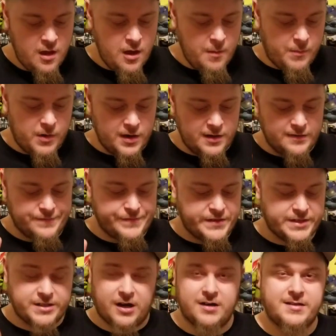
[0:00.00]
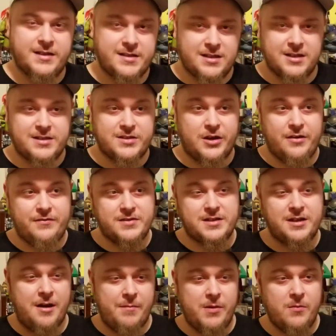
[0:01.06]
But to start this list off, it's
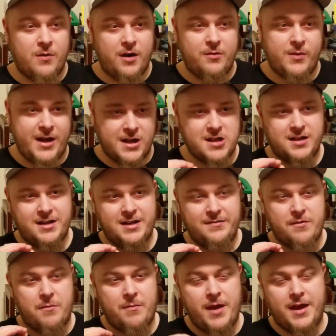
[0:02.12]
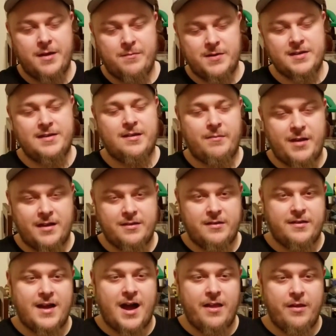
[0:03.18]
going to be one we actually didn't even make a big deal about the
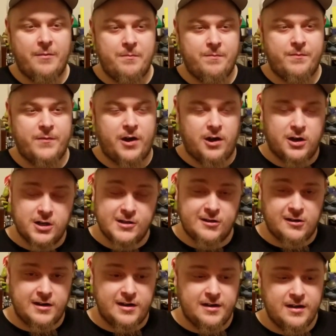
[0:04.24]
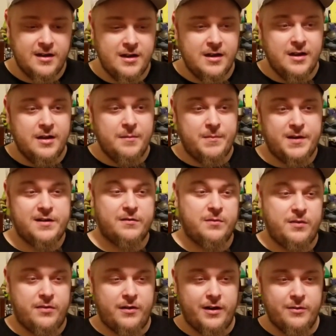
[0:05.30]
100 because we
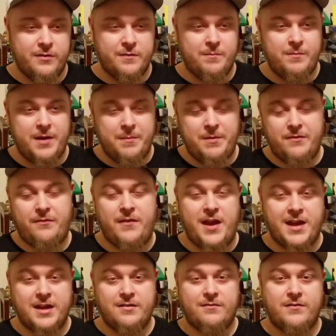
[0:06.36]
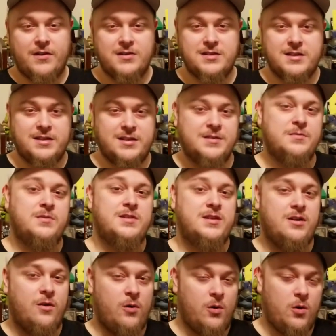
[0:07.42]
thought it was maybe fake at first because it was
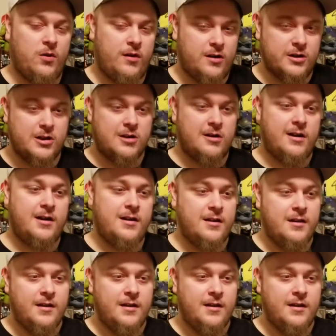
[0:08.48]
an old 100.